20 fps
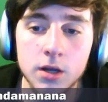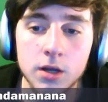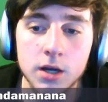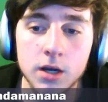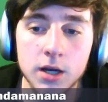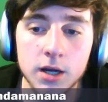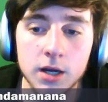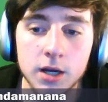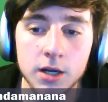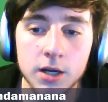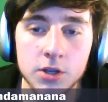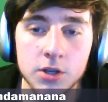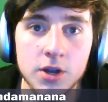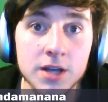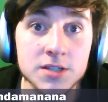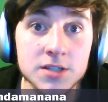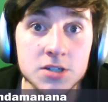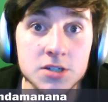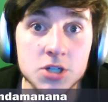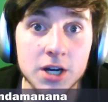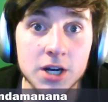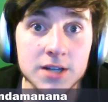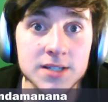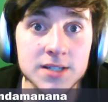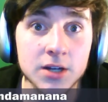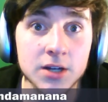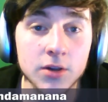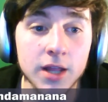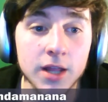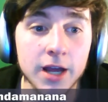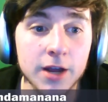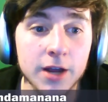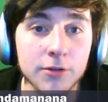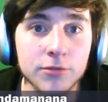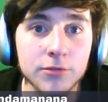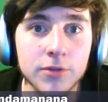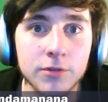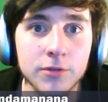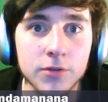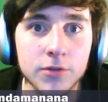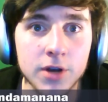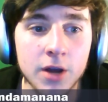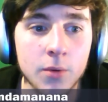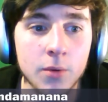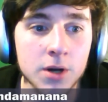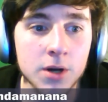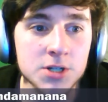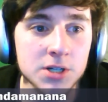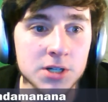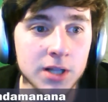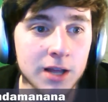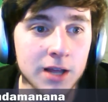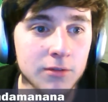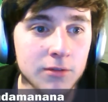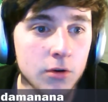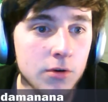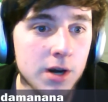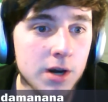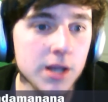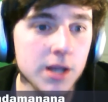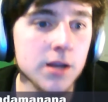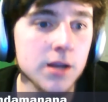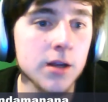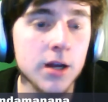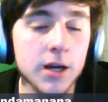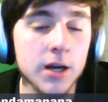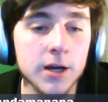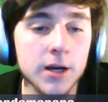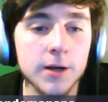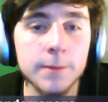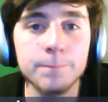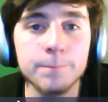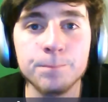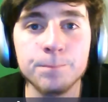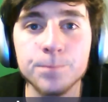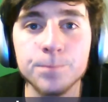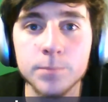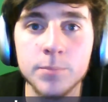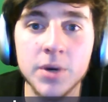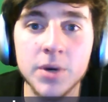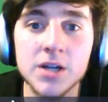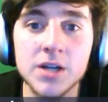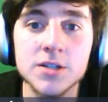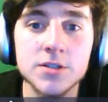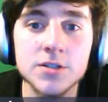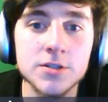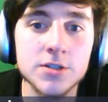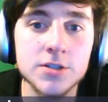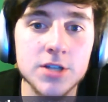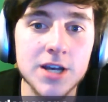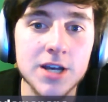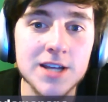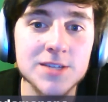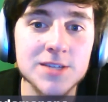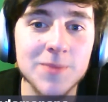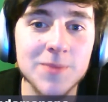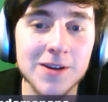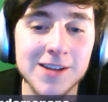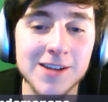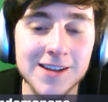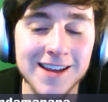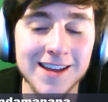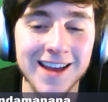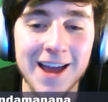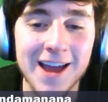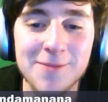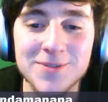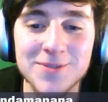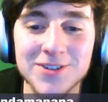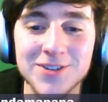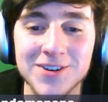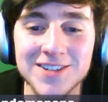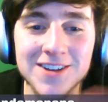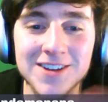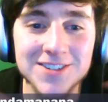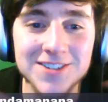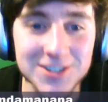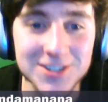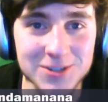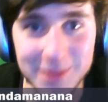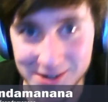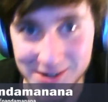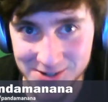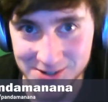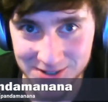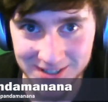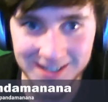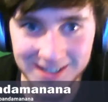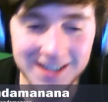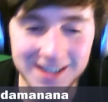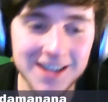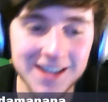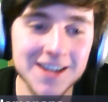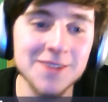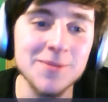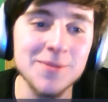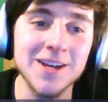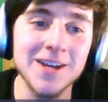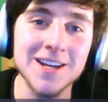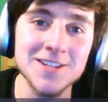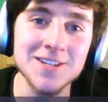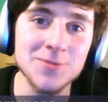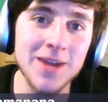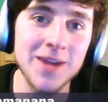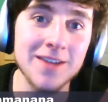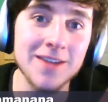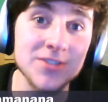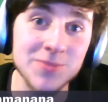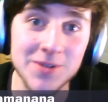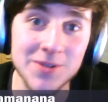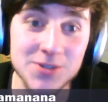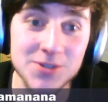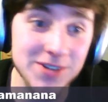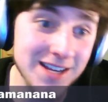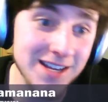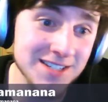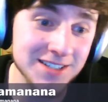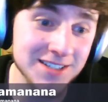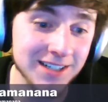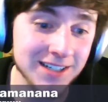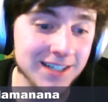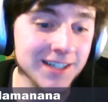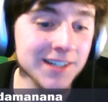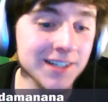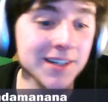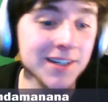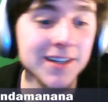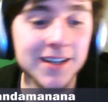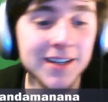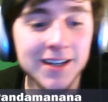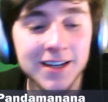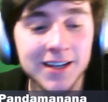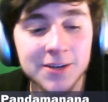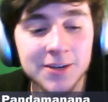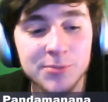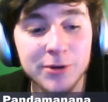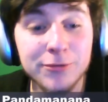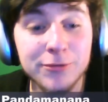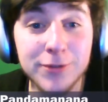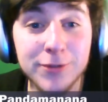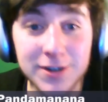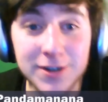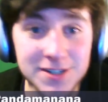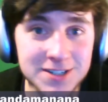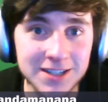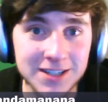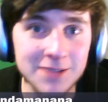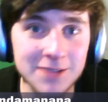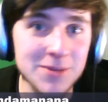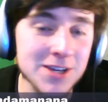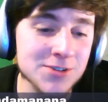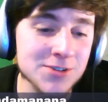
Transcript: you guys can check us out live if you're not watching live already. But today's episode is also special because we have a special guest on. But first, let me